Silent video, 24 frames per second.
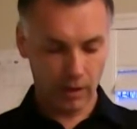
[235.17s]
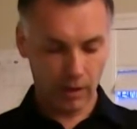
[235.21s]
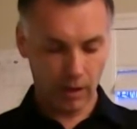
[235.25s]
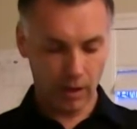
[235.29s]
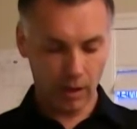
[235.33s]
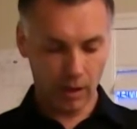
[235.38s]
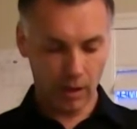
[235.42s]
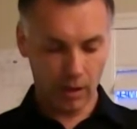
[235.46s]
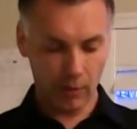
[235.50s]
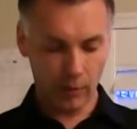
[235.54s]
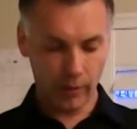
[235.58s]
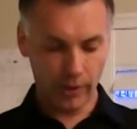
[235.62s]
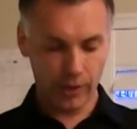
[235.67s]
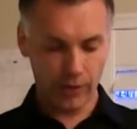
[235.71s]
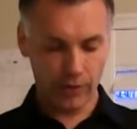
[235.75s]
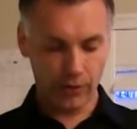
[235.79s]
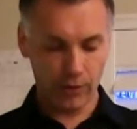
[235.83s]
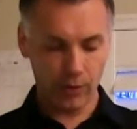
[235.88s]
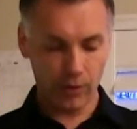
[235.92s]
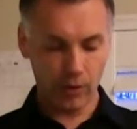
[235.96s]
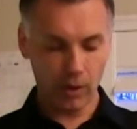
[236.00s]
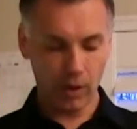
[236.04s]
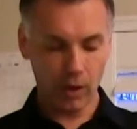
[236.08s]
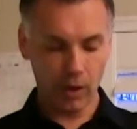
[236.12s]
all. Windows
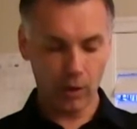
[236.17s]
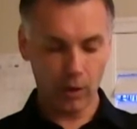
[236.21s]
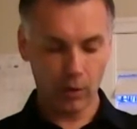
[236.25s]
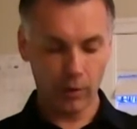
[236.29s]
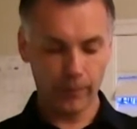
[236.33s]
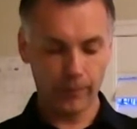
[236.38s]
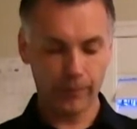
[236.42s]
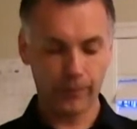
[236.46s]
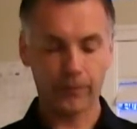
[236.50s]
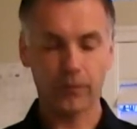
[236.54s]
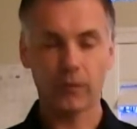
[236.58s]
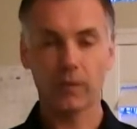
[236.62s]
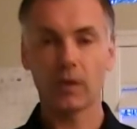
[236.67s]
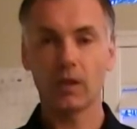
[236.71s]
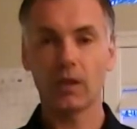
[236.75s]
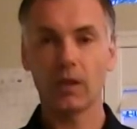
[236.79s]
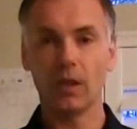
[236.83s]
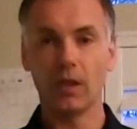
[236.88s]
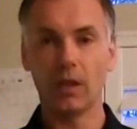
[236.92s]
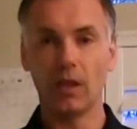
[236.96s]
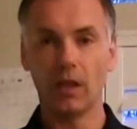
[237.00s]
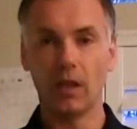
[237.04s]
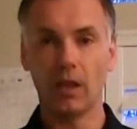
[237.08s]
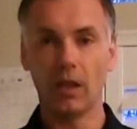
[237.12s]

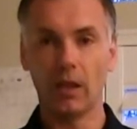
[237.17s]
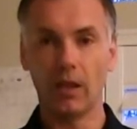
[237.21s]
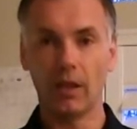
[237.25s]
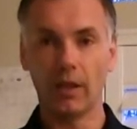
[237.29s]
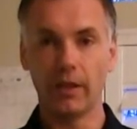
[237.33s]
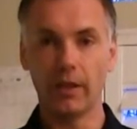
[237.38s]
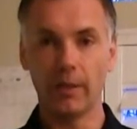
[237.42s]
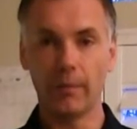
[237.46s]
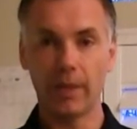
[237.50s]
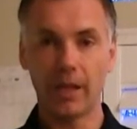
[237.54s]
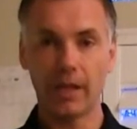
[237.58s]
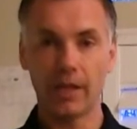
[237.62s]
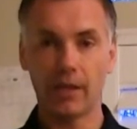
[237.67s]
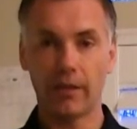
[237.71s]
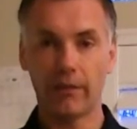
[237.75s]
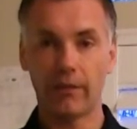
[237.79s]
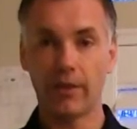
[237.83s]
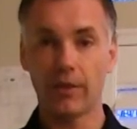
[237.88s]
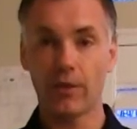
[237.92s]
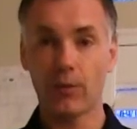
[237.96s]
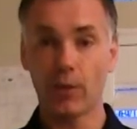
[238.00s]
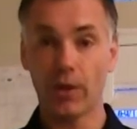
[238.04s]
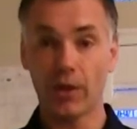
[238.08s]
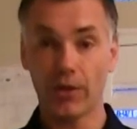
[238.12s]
2.0, the main
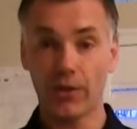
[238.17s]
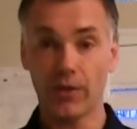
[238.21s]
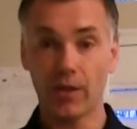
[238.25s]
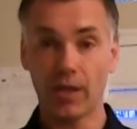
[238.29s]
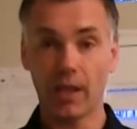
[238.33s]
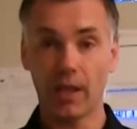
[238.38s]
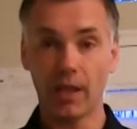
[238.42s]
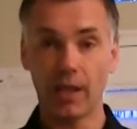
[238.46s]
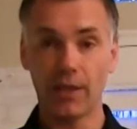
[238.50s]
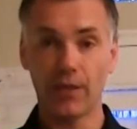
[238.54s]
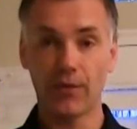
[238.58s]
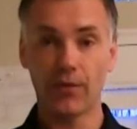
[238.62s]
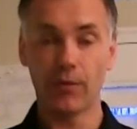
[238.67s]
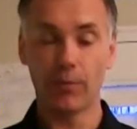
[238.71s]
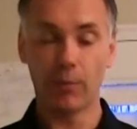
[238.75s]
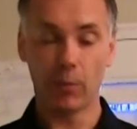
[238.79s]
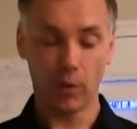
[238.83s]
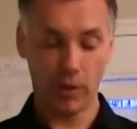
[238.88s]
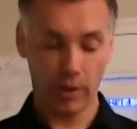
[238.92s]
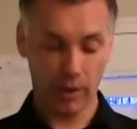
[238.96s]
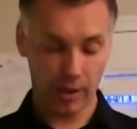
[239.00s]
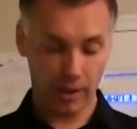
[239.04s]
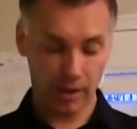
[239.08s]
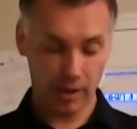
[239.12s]
difference was that it
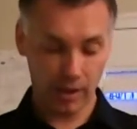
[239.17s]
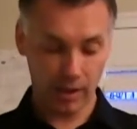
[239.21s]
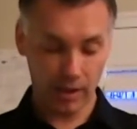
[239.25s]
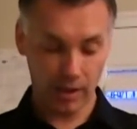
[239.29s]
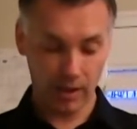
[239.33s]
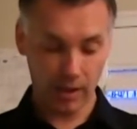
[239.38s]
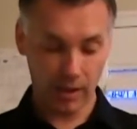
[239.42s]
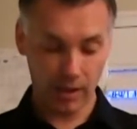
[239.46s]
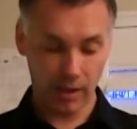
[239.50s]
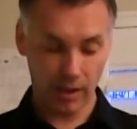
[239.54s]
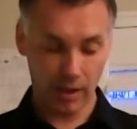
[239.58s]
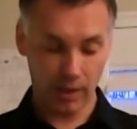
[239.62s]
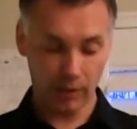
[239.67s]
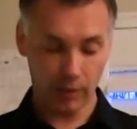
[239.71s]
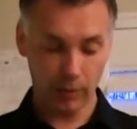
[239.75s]
supported the